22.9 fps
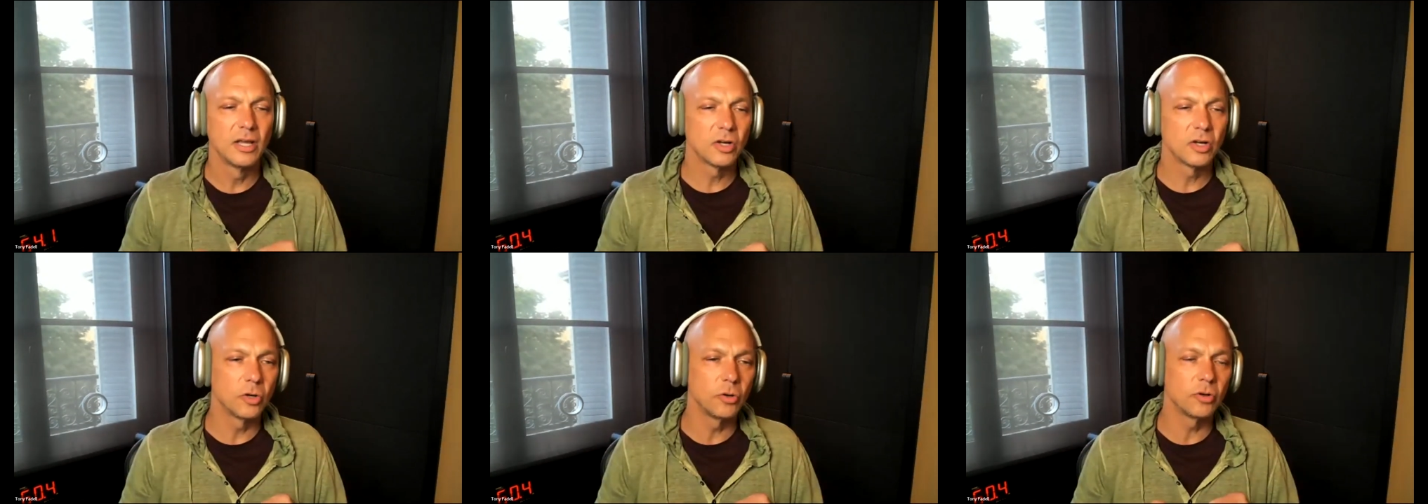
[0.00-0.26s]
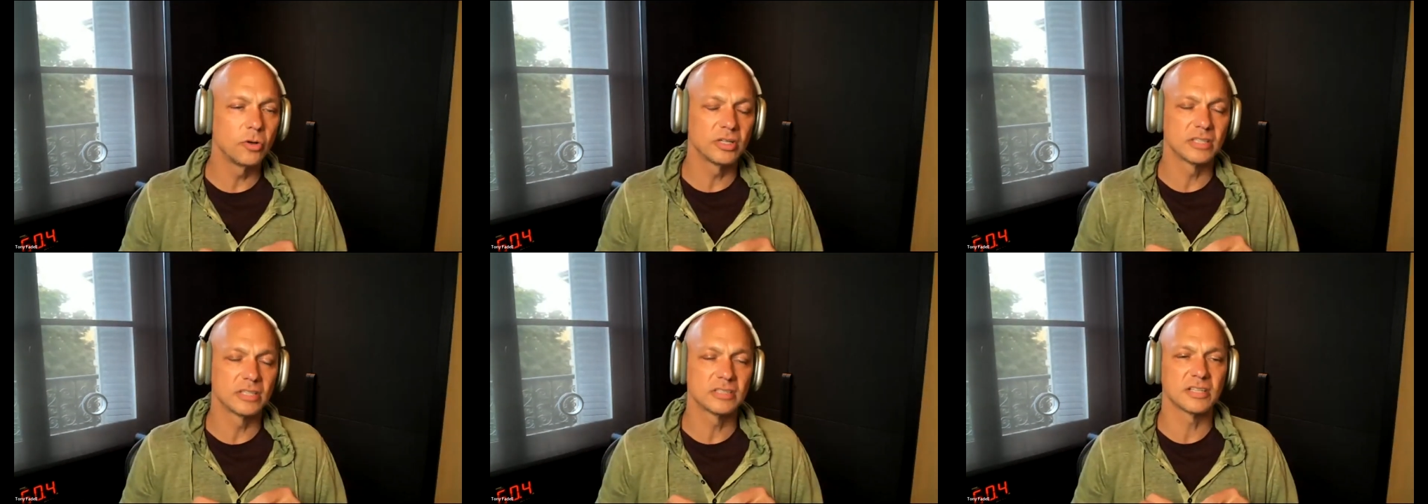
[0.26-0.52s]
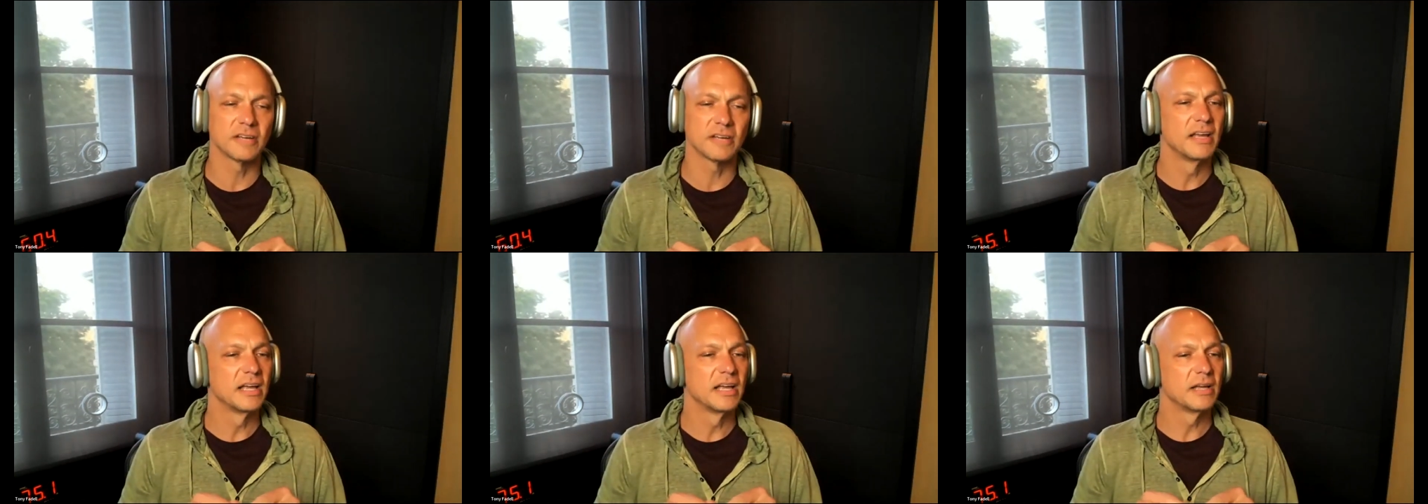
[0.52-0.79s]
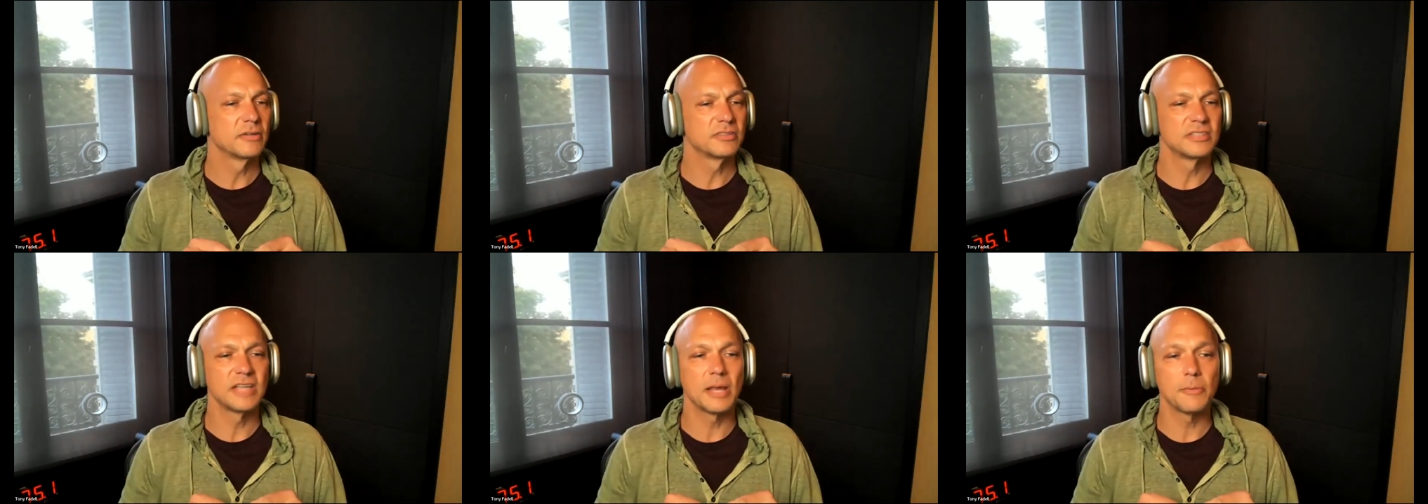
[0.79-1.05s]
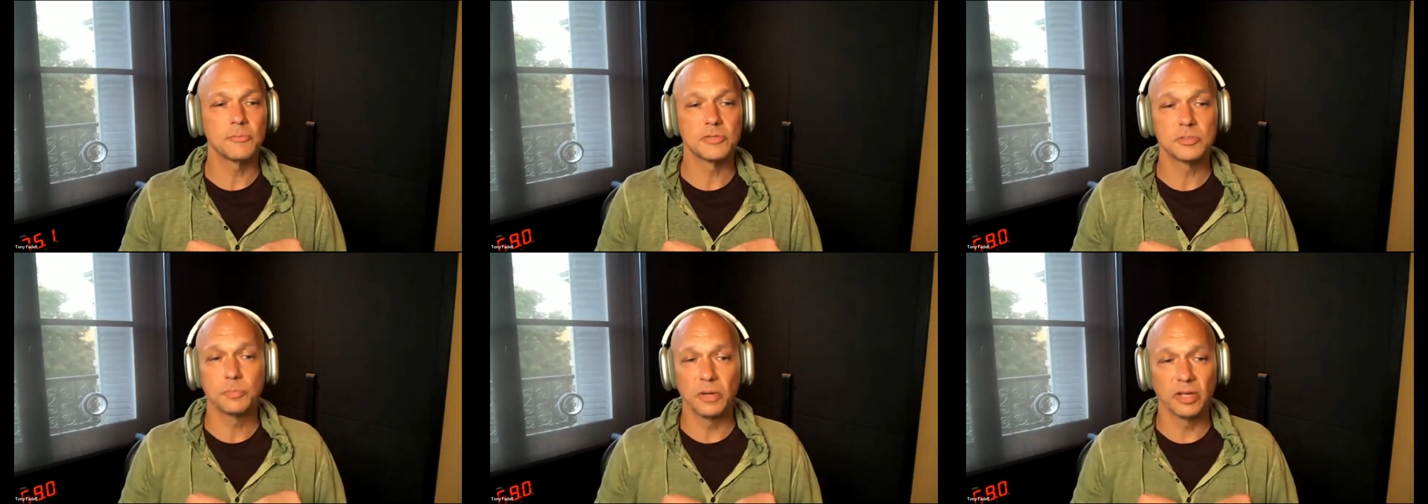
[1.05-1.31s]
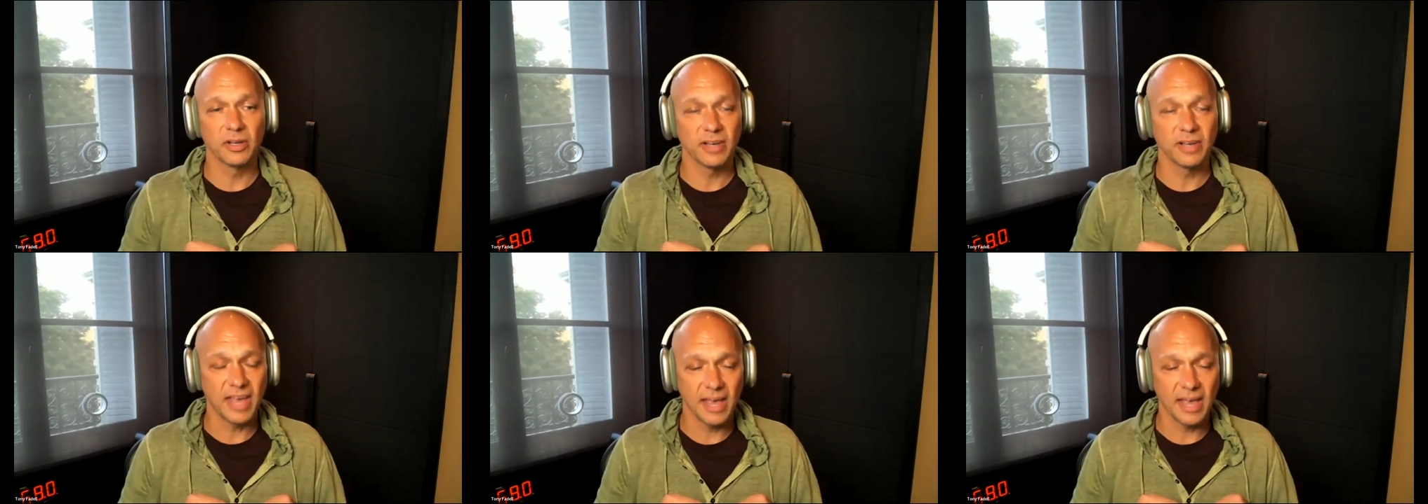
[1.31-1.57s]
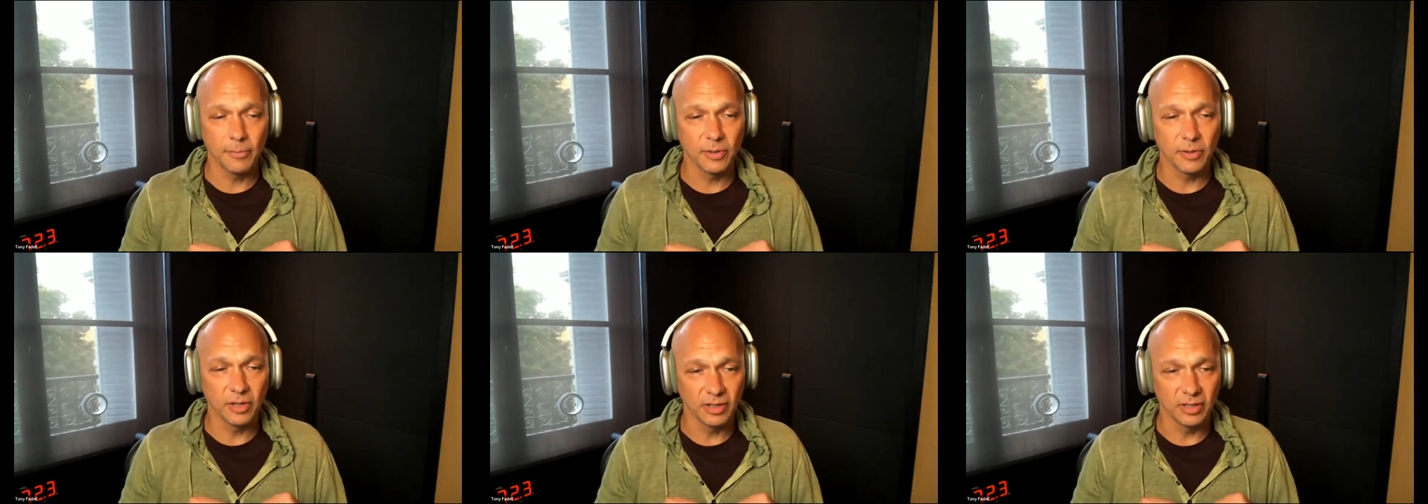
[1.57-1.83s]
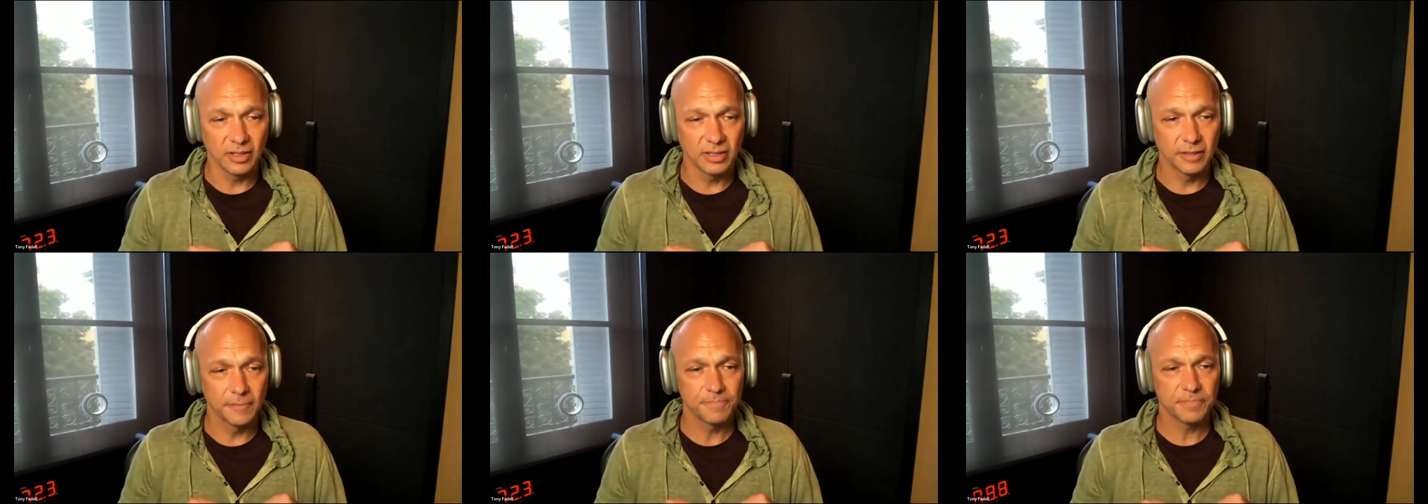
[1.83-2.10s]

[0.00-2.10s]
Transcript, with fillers: Google and stuff. His name was Bill Campbell.